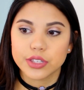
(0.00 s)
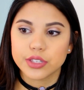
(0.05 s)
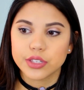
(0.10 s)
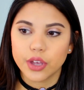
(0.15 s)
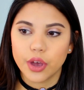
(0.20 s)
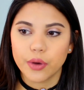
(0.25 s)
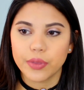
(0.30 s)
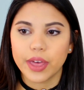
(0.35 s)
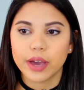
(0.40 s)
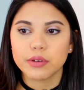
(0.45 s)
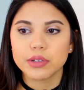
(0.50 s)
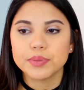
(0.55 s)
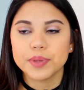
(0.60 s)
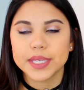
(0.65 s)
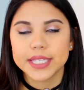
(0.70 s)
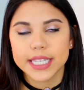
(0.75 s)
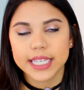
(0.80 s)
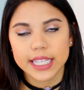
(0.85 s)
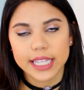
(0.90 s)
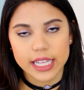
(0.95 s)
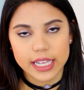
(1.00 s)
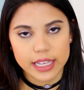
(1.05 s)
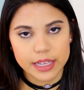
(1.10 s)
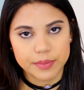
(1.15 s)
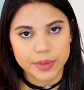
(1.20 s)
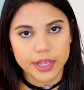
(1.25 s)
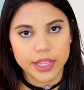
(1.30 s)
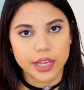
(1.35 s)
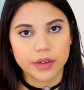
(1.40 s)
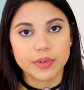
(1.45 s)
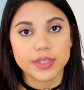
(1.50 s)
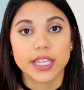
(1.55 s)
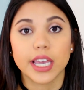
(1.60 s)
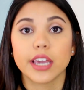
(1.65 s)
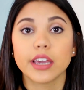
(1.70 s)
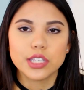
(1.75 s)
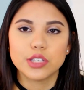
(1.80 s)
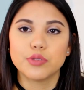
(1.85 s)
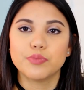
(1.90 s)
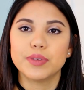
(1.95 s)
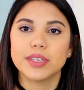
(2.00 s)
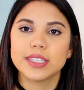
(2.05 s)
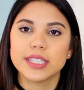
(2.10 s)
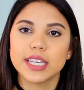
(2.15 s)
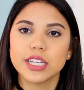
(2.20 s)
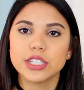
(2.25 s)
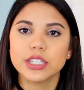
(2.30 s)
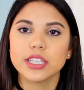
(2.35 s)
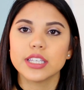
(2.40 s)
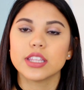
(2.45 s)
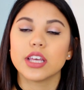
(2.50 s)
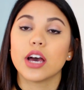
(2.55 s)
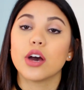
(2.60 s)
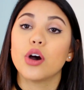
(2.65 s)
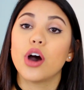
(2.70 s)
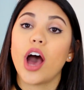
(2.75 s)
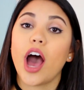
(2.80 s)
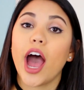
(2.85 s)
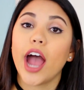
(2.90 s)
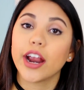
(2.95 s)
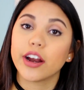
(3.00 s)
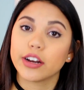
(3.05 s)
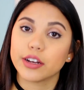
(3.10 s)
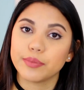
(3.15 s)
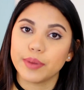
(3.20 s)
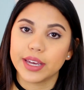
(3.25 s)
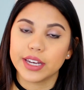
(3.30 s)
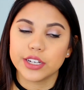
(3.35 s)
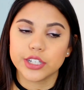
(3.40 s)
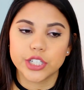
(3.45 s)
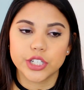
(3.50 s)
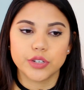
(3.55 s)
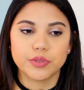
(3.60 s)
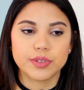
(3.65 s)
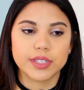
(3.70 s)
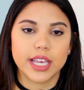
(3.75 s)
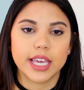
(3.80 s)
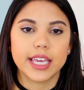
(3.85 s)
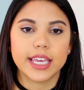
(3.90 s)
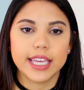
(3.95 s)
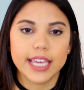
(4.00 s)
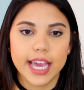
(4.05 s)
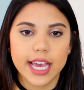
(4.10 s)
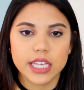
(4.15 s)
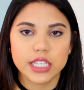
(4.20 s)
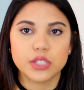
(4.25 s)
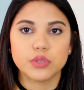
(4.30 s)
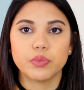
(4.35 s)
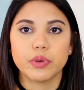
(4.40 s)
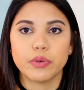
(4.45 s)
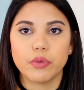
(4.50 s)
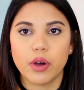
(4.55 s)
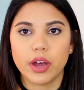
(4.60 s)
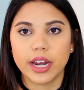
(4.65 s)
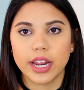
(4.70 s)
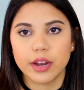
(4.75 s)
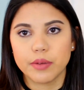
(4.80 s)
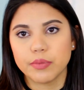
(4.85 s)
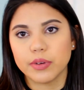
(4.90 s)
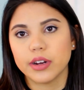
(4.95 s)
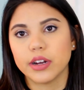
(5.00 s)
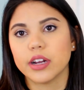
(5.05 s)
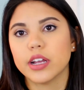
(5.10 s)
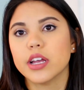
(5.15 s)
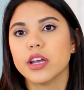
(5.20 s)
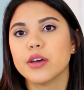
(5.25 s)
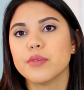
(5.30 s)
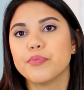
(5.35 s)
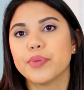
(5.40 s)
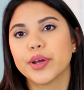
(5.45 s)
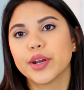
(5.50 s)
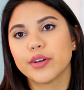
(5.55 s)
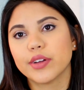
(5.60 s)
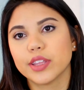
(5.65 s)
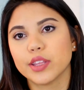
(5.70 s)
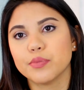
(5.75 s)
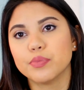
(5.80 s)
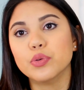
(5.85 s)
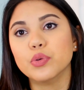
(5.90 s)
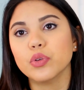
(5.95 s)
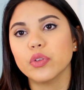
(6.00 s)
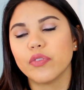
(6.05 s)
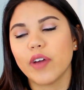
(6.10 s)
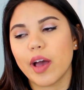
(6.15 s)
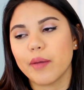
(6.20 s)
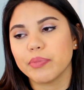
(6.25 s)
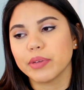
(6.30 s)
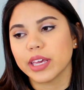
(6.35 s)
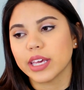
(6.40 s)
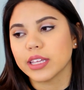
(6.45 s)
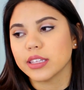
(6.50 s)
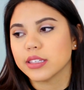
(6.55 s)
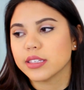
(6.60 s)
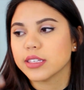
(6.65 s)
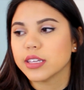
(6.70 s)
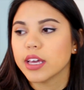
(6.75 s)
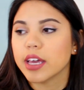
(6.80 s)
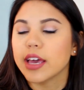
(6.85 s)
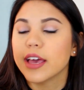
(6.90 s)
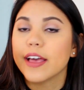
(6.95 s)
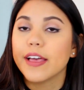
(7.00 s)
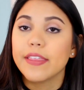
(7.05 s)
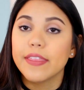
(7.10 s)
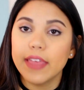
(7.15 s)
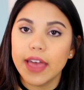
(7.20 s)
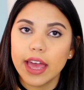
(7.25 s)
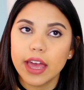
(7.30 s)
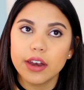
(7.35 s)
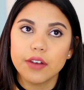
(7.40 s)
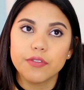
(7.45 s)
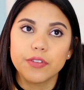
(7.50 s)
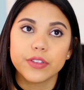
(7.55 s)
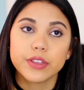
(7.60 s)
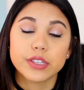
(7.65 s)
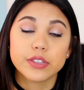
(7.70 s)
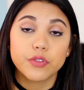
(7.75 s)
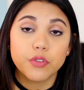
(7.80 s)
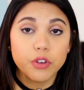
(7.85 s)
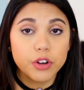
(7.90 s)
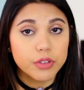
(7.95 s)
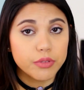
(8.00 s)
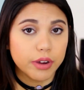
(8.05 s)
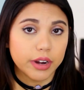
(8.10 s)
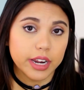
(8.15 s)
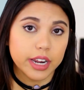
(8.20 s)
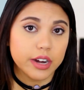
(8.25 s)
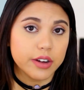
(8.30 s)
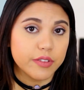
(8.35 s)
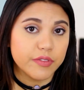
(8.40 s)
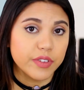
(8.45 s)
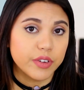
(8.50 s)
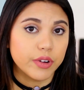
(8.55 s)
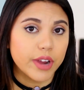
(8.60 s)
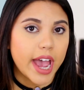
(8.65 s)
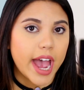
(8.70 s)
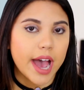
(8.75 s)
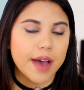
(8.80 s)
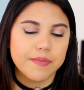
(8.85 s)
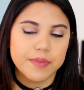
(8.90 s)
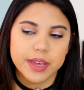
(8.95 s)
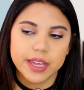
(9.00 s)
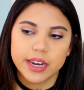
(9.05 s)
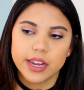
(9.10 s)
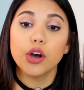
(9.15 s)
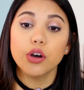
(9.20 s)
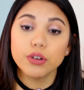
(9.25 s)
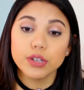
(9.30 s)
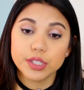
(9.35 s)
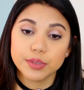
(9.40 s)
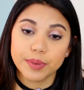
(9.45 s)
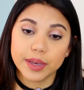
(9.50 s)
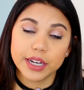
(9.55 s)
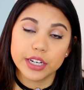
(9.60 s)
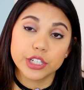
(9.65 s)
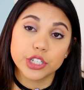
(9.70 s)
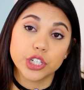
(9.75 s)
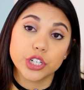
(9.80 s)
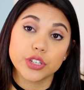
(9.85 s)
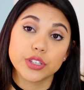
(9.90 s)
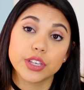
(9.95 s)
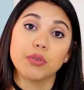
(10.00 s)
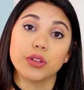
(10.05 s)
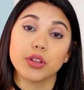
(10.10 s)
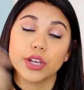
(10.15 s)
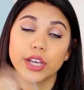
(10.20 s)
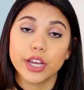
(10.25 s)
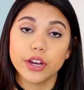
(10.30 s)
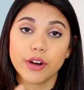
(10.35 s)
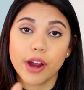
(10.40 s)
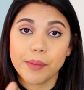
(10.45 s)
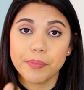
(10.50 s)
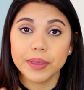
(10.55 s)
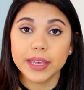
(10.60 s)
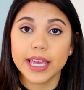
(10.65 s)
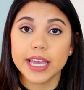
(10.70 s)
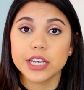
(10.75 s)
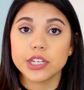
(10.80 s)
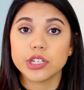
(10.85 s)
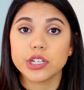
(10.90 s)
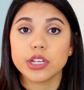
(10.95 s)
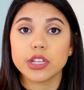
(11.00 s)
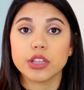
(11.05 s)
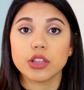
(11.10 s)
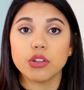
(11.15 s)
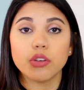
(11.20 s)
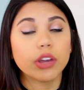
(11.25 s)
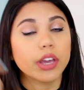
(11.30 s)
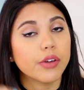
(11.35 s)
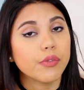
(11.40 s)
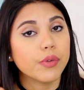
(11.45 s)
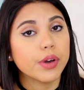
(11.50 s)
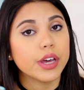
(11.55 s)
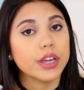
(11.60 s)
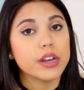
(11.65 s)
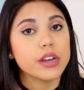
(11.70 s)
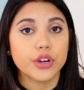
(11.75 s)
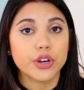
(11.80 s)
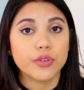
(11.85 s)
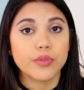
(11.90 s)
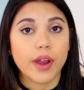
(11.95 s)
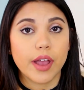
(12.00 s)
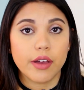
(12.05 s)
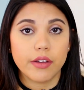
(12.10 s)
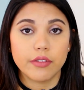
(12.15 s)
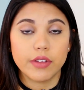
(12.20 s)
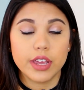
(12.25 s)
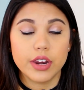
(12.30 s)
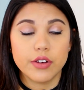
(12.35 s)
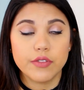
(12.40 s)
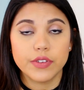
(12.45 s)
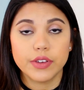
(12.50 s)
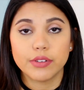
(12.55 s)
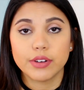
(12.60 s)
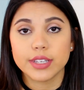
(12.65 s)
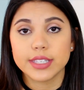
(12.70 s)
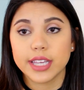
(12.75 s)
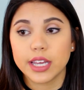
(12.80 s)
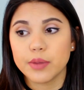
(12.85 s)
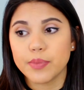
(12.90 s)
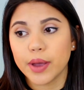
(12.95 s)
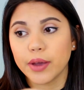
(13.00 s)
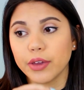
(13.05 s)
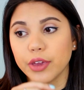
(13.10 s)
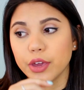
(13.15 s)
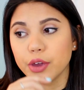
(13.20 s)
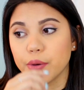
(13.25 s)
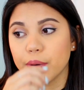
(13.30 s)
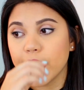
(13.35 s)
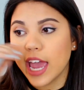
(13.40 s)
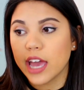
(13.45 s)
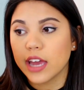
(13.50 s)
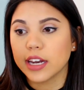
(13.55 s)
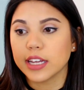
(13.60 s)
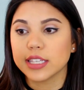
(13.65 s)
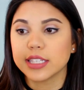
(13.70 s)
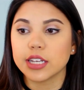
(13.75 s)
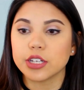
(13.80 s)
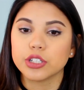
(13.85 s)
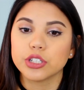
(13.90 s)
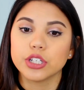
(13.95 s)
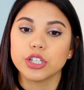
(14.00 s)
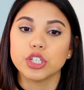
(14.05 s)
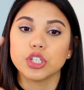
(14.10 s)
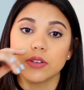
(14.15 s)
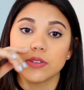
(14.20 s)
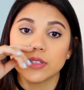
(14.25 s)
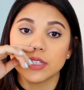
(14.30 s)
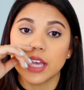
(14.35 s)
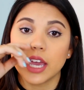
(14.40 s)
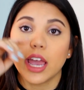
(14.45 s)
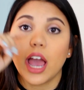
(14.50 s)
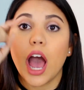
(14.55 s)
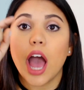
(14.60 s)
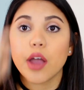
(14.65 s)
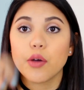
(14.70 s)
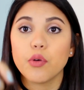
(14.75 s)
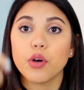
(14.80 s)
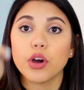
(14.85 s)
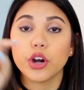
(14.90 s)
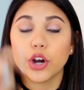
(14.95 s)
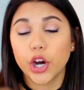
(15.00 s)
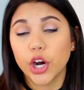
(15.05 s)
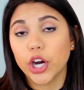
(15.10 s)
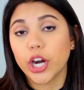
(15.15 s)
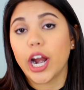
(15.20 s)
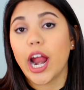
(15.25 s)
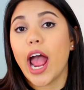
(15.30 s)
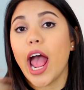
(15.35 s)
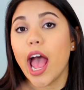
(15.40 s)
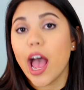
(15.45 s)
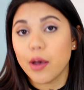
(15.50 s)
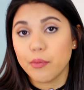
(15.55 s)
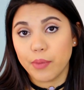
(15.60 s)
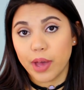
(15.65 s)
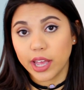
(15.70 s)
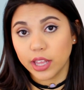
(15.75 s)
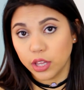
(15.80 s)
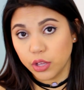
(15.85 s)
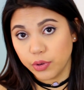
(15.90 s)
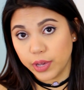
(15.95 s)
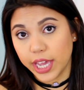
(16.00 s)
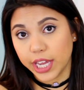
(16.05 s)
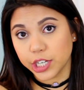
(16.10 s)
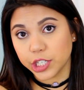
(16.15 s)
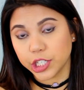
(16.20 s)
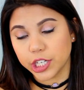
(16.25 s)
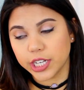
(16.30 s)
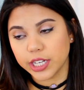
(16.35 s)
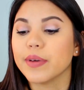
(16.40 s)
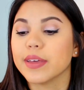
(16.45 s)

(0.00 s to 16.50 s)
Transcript: So that was basically an email that was like, so essentially the hiring manager was like, yes, we want Amber, put her in the pool of applicants. Then for this fourth round interview to happen, host managers will look at your application, look at what third round interviewer said about you, and essentially they'll say, I want her at my location.